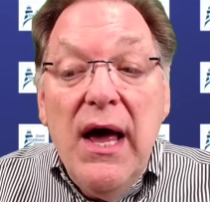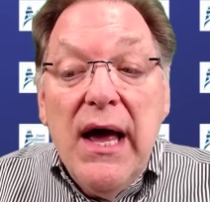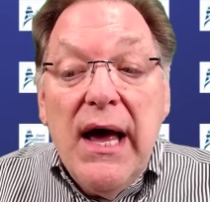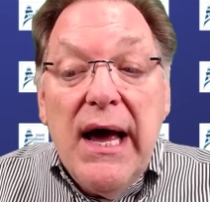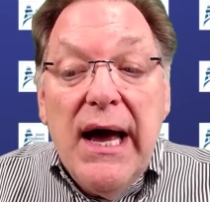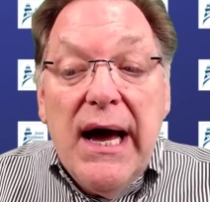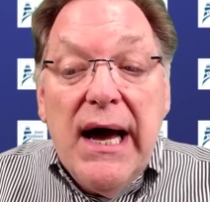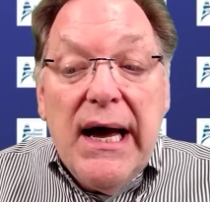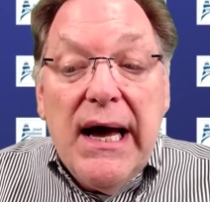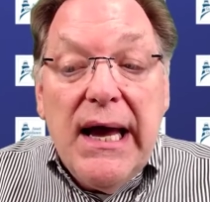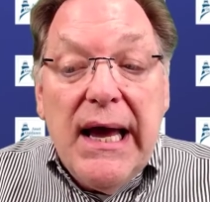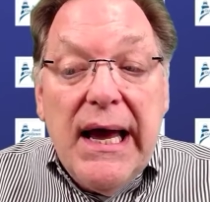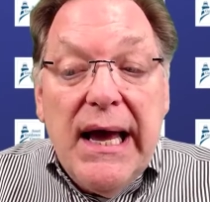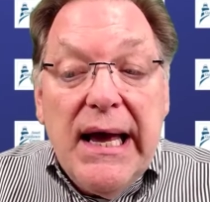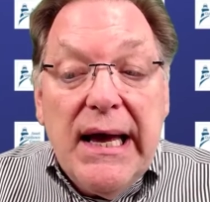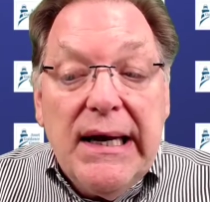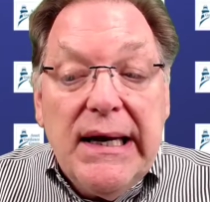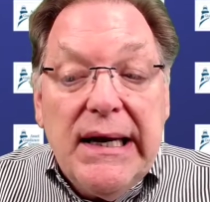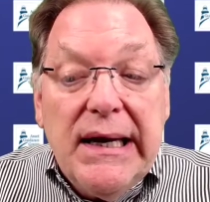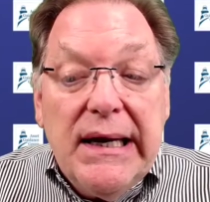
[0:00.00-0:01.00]

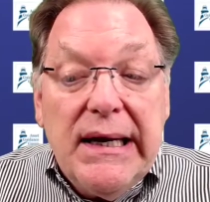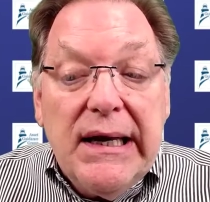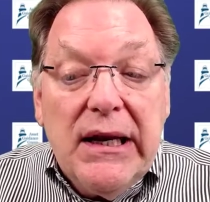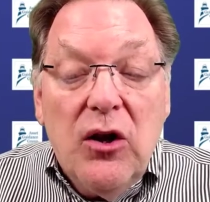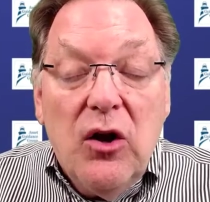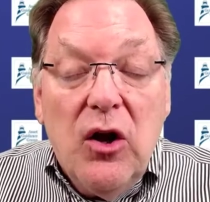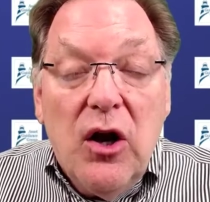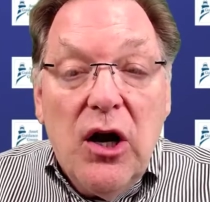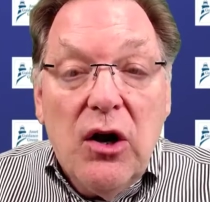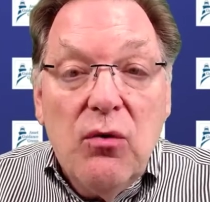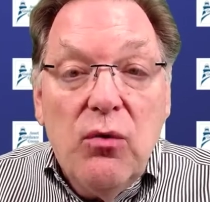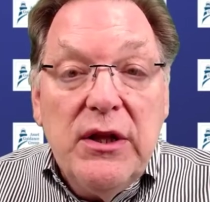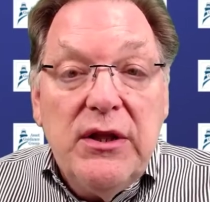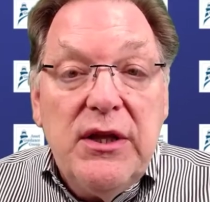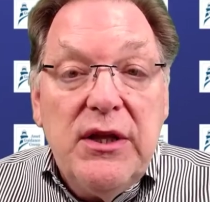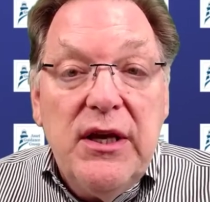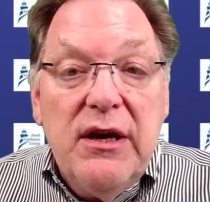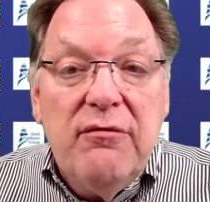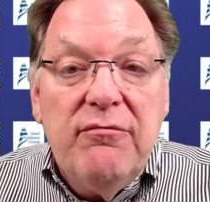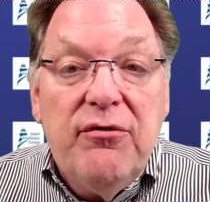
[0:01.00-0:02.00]
and along with
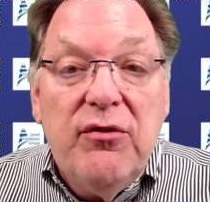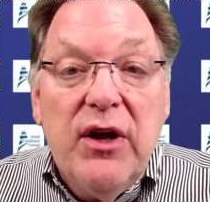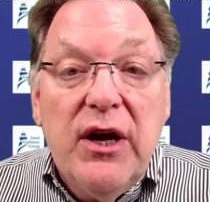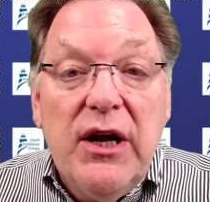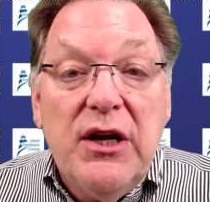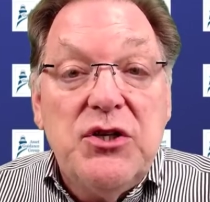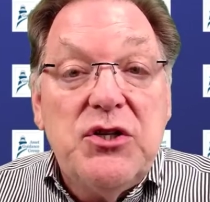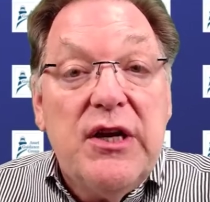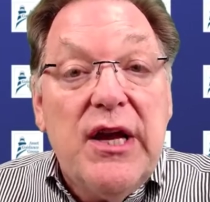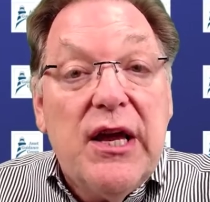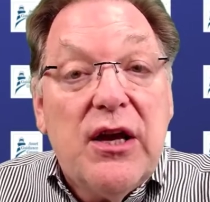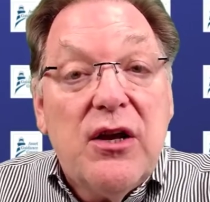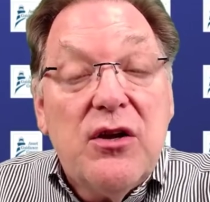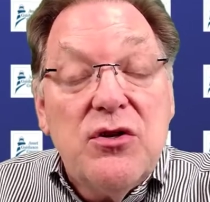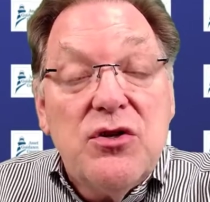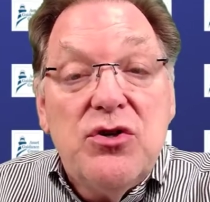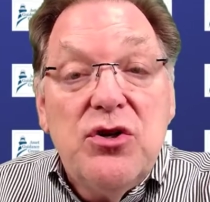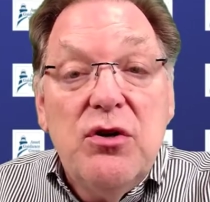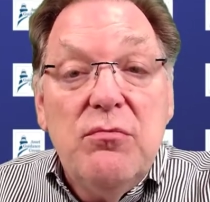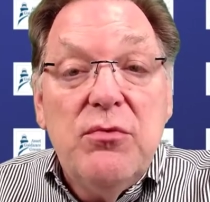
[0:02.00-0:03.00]
the inflation, and
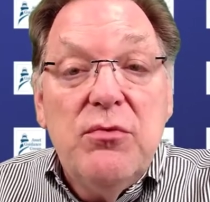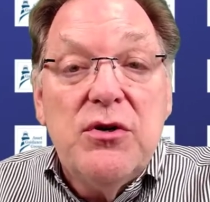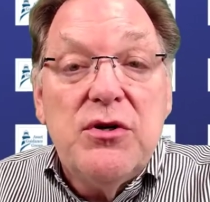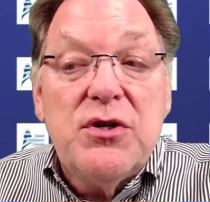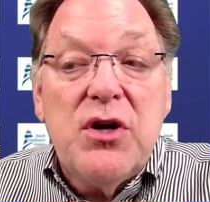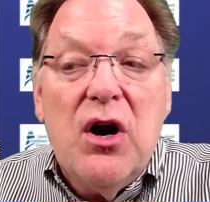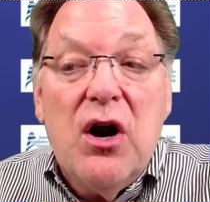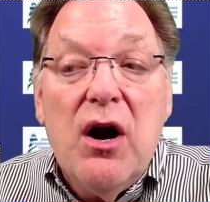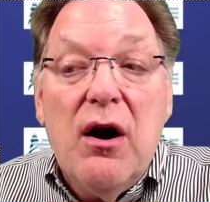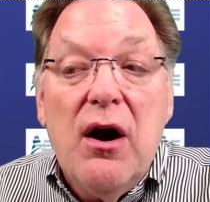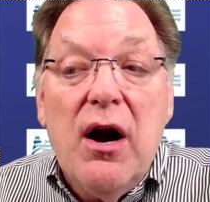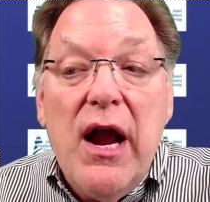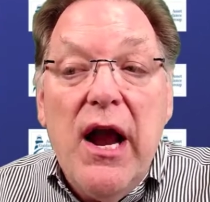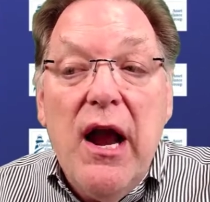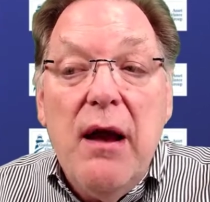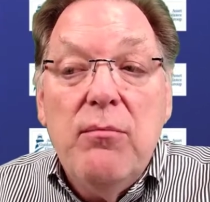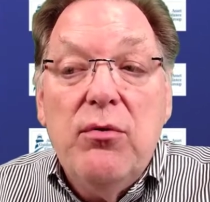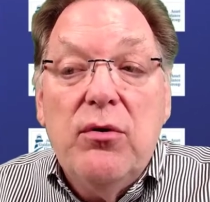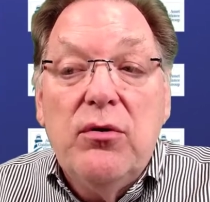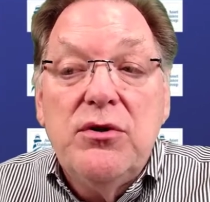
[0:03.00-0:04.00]
consumers are
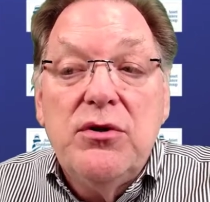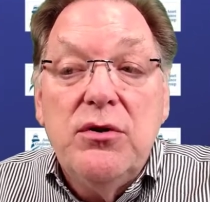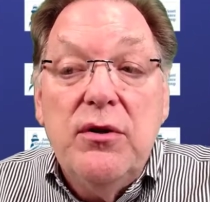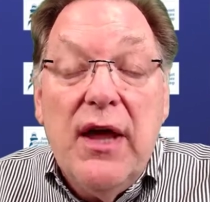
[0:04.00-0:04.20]
able to,